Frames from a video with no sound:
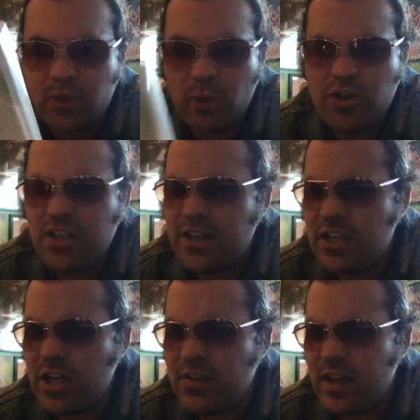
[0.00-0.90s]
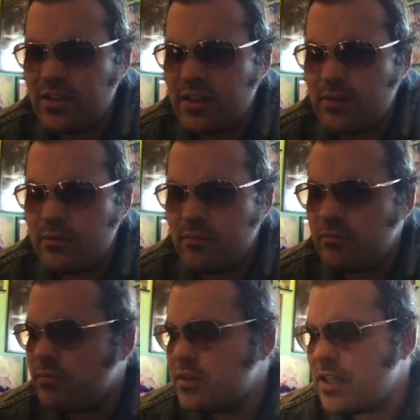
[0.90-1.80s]
Which I think I did
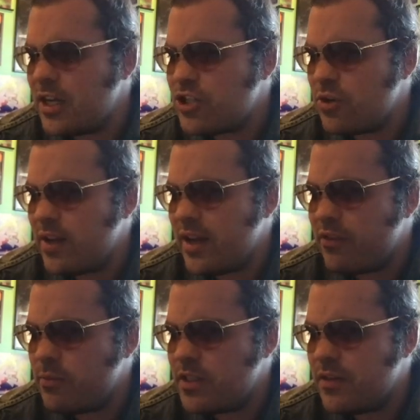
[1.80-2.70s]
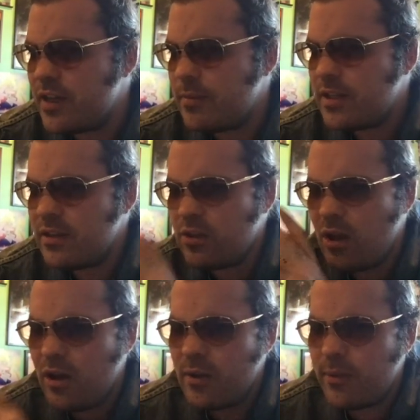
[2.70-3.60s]
I show that from my DVD update
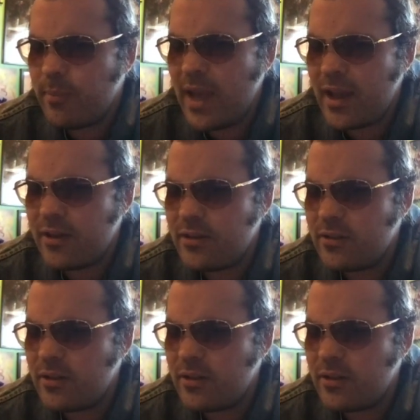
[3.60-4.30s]
long back?